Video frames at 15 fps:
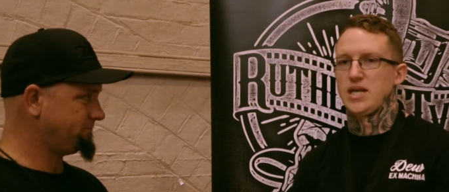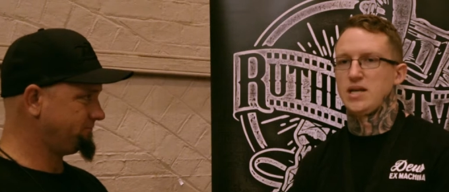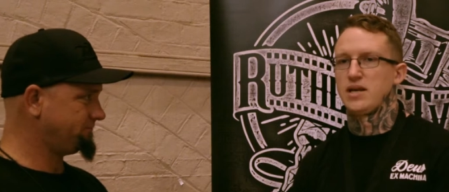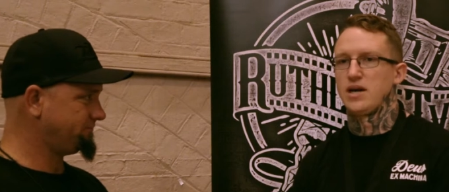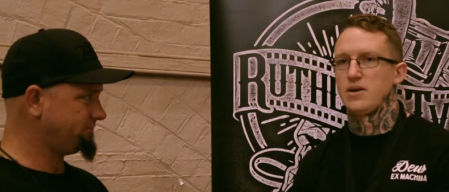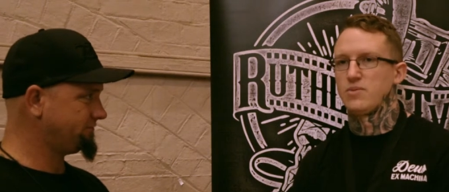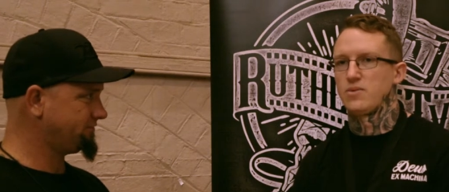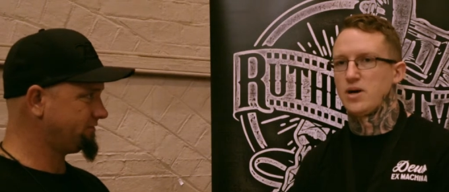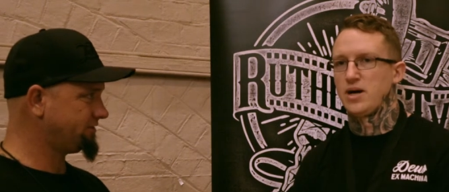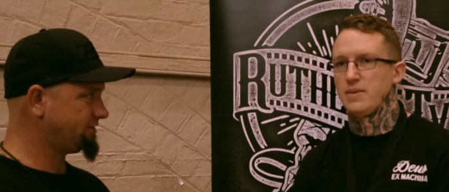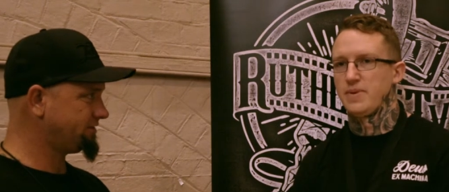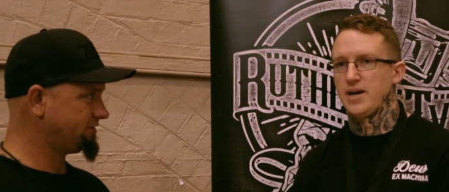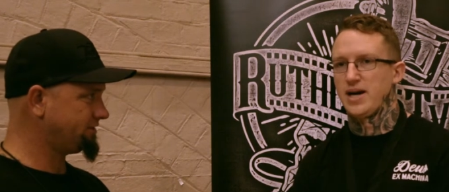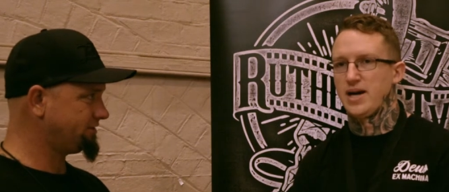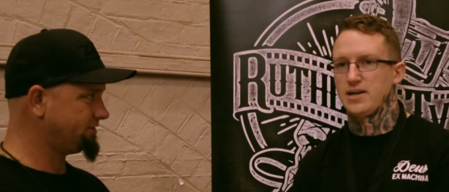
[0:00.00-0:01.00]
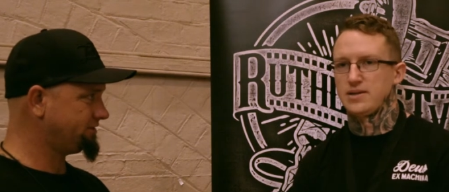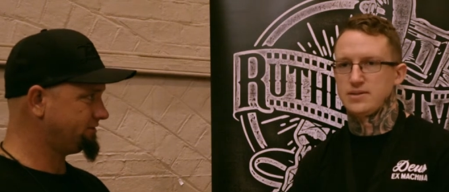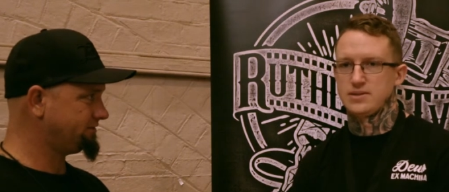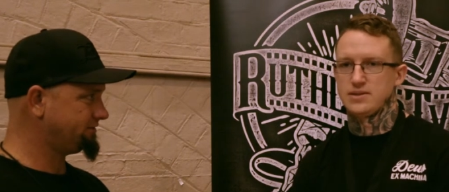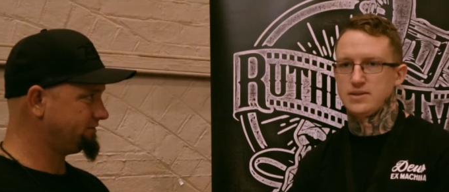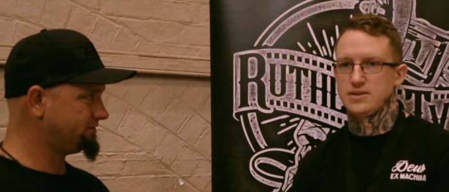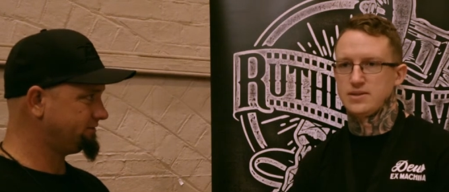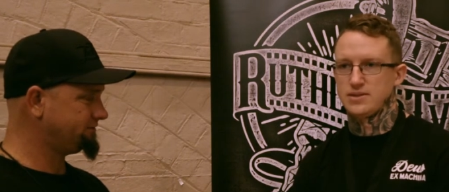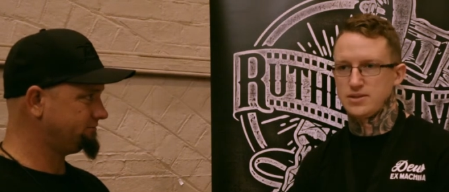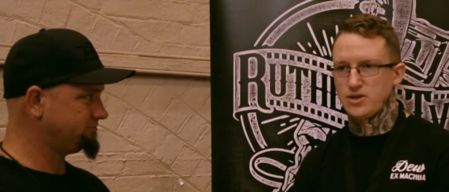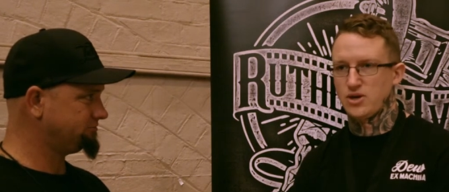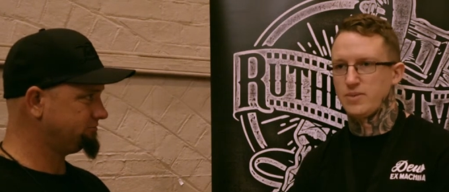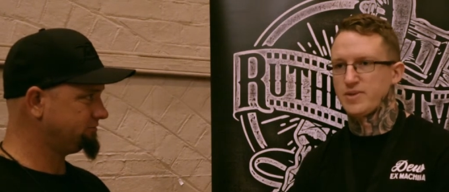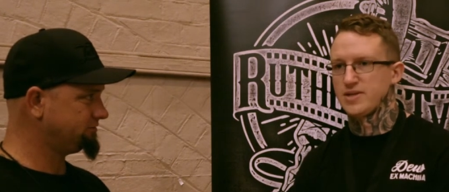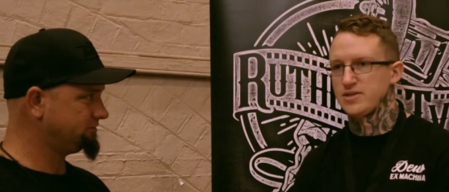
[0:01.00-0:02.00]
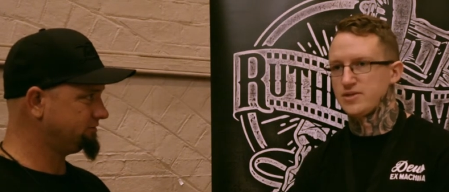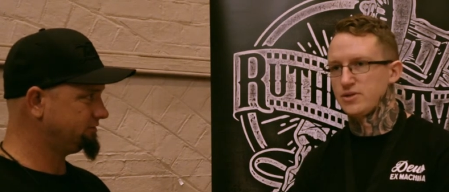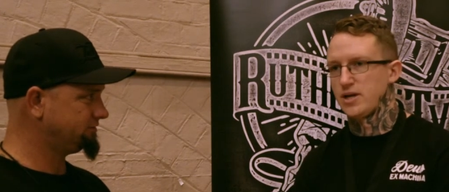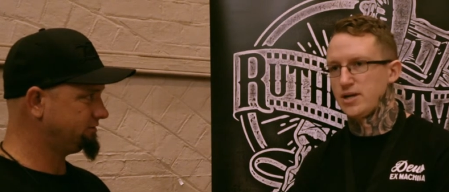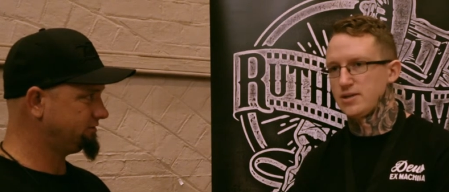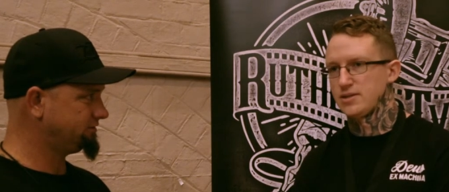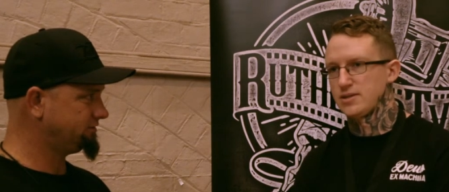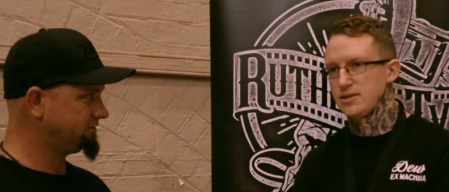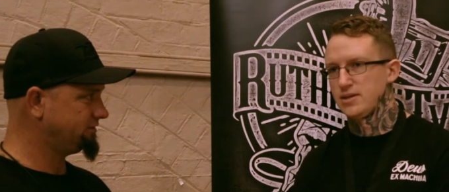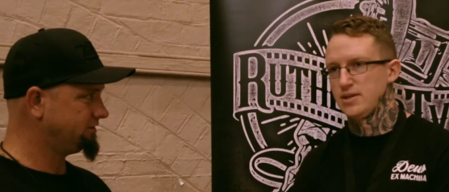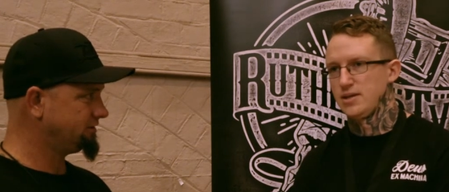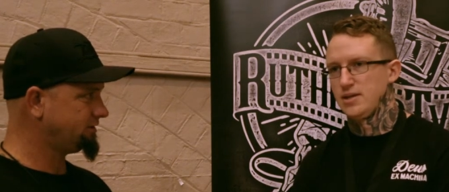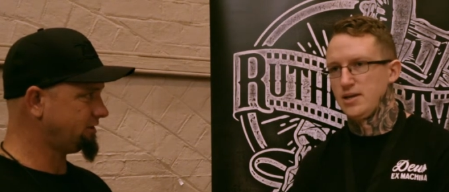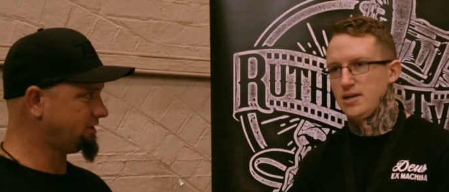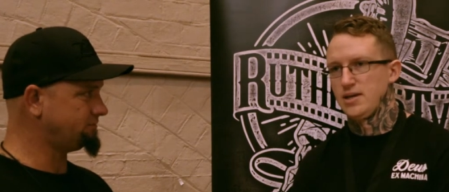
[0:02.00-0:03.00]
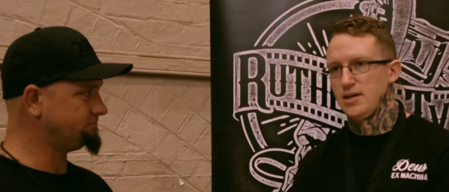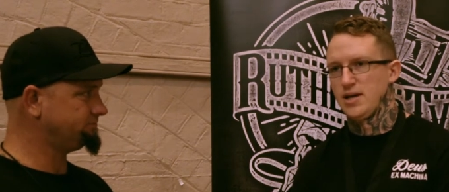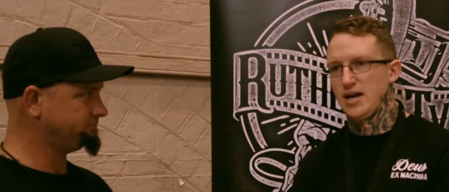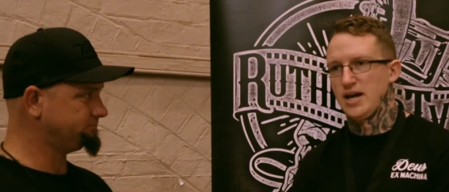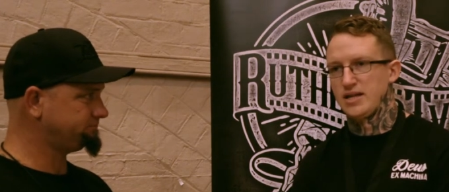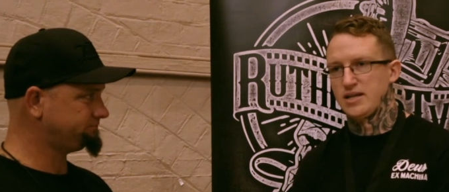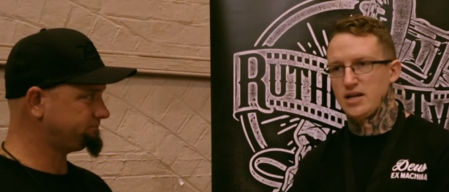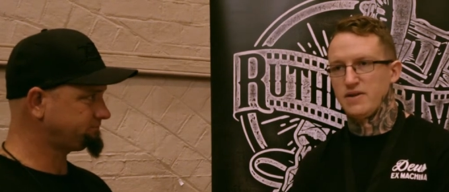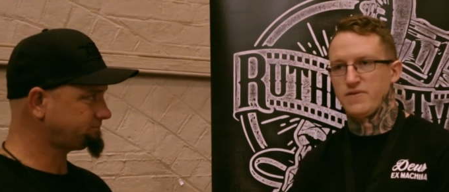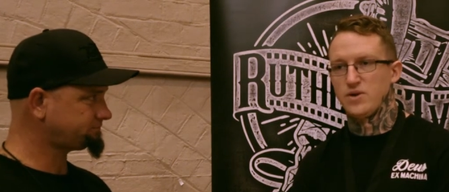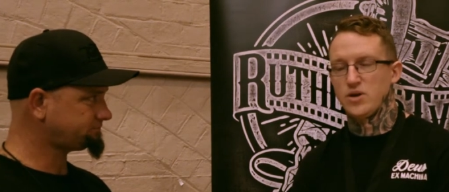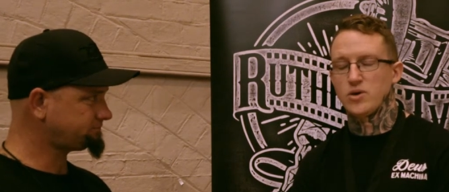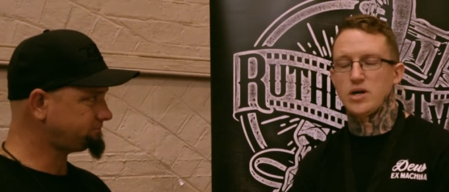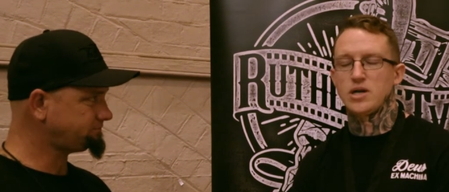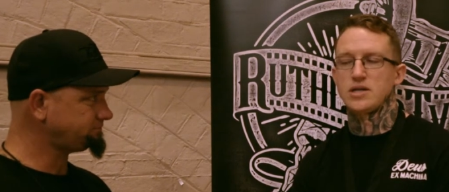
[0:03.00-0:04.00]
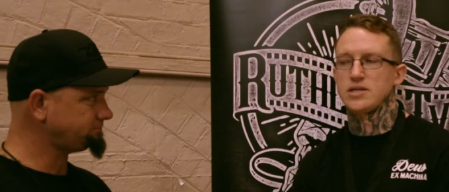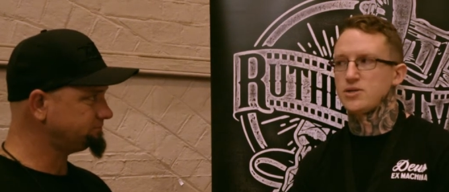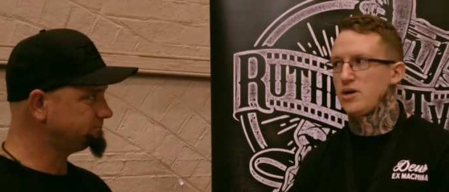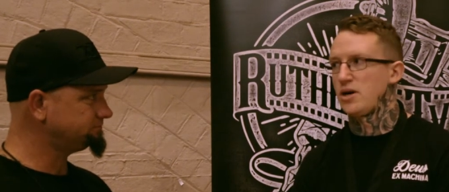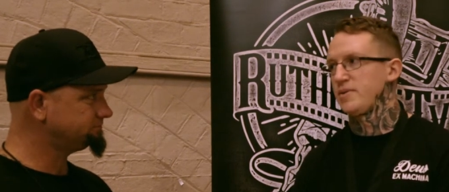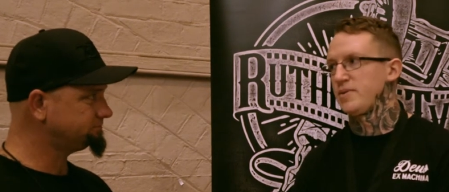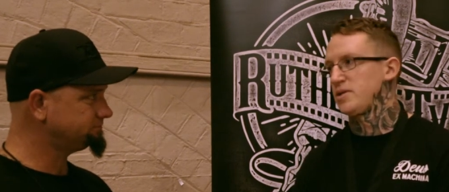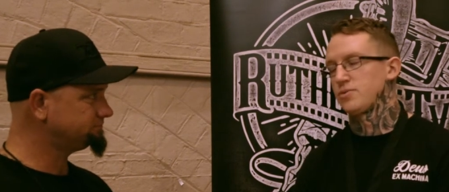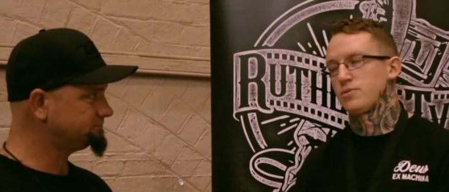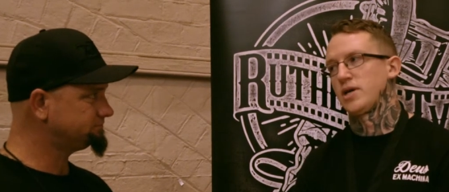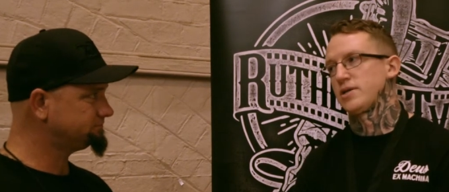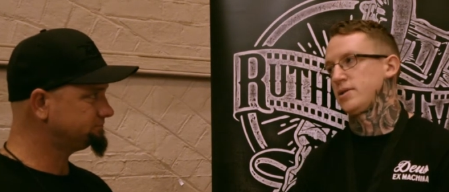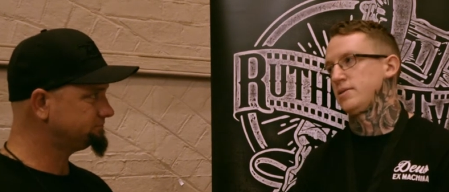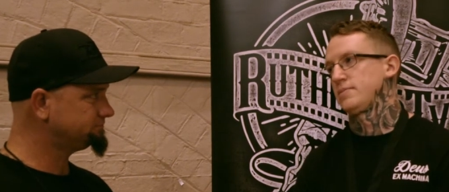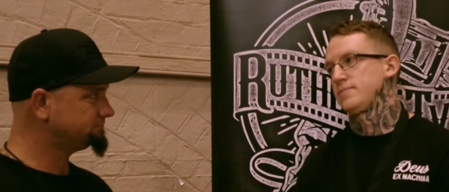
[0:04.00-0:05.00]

Speaker 1: You don't worry about time constraints. Yep. And then if you do run out of time, you just rush it.